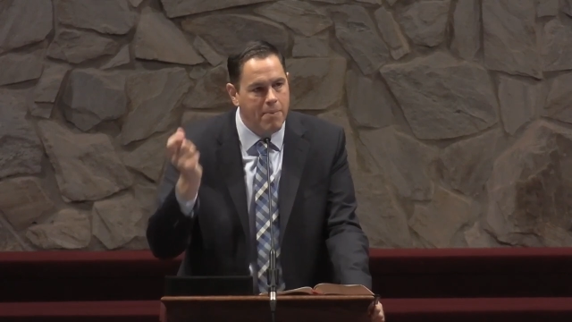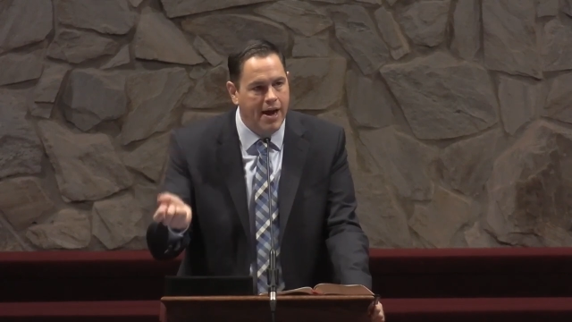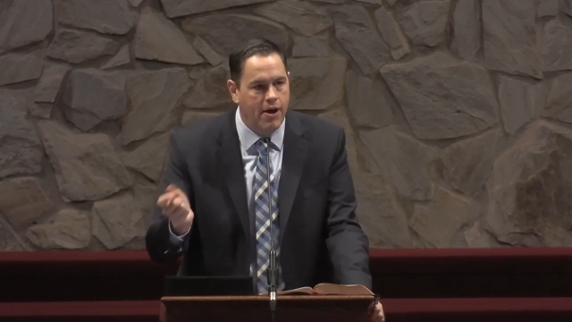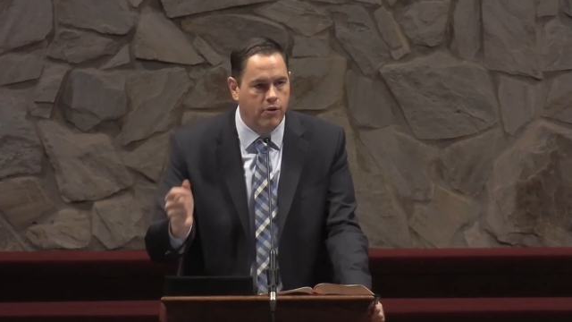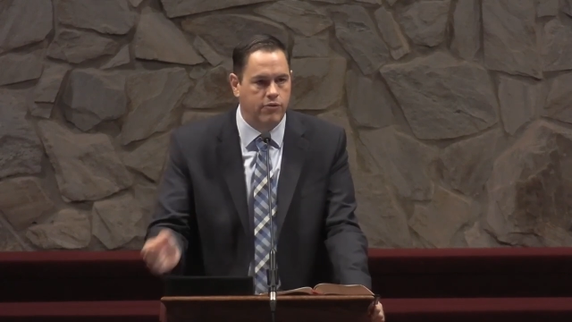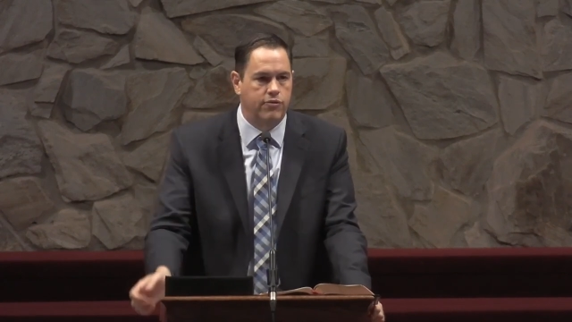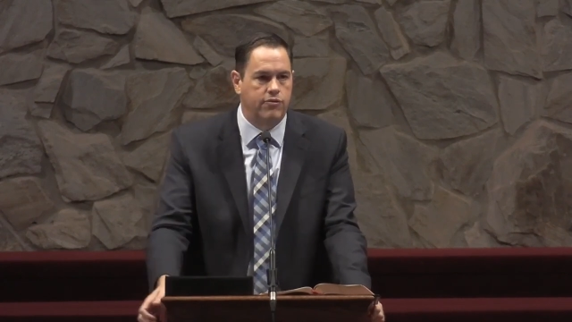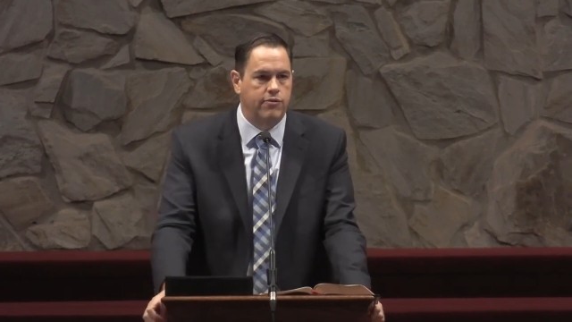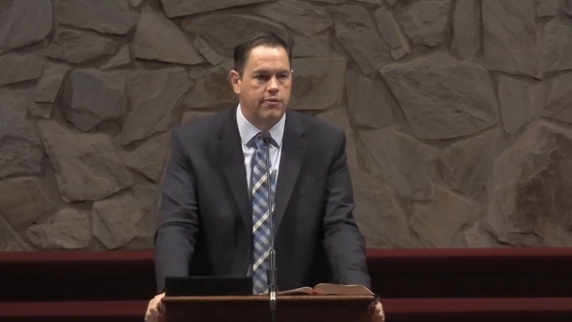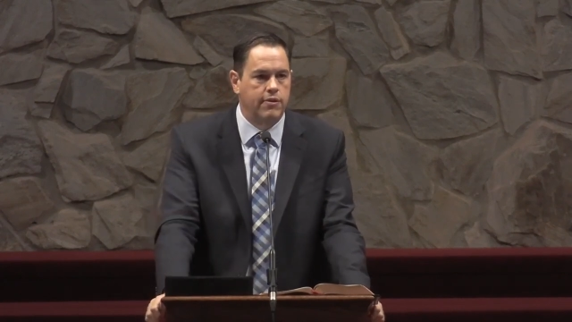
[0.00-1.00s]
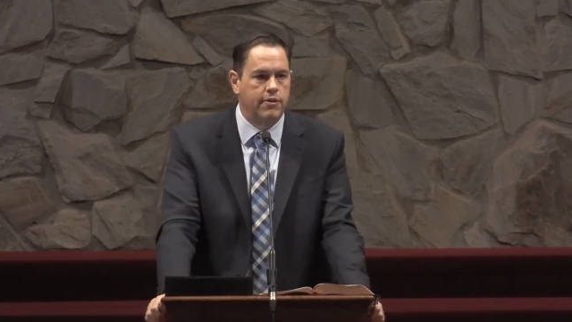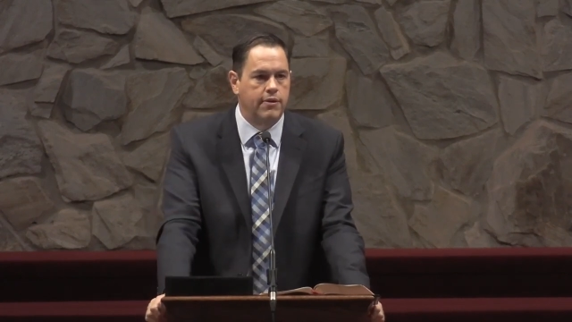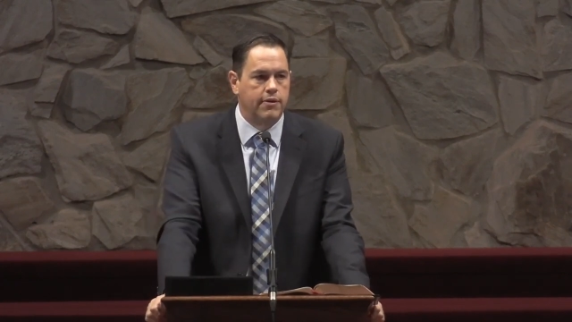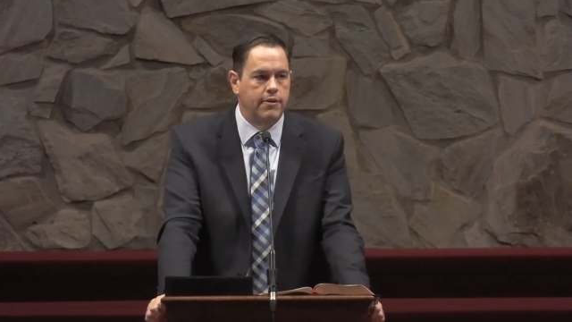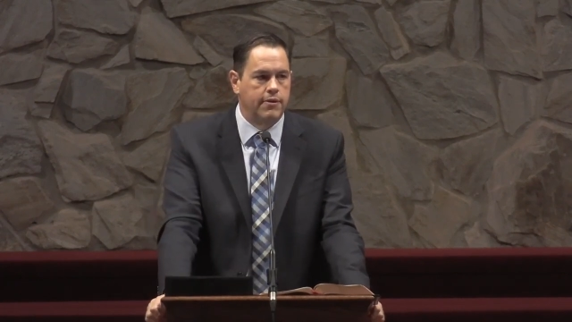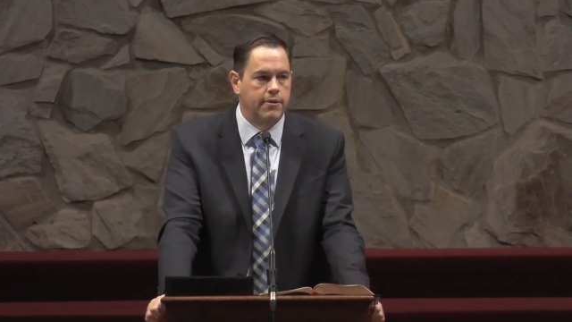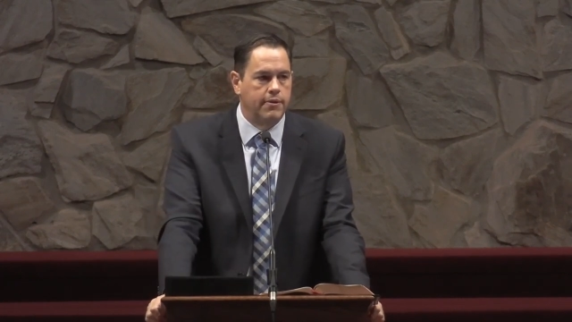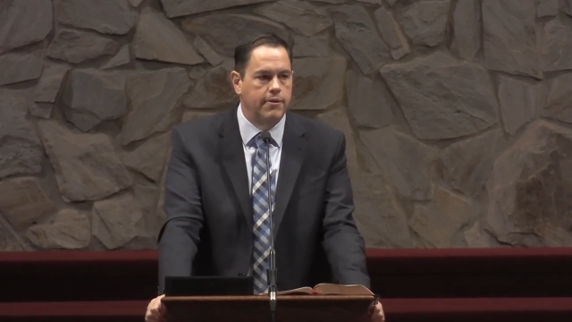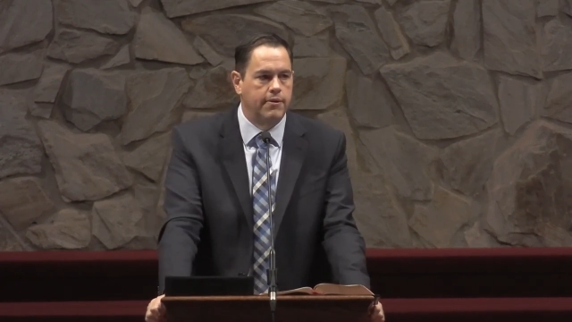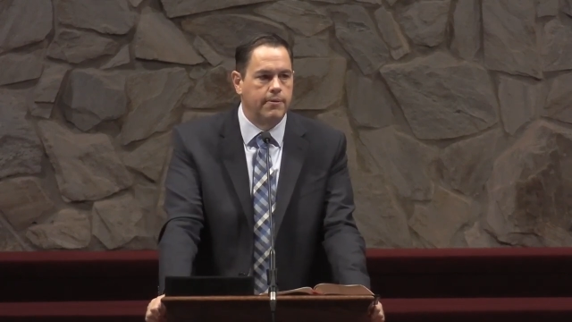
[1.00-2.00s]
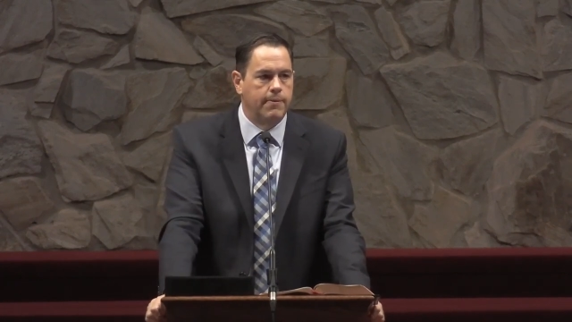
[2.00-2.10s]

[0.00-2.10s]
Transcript: (silence)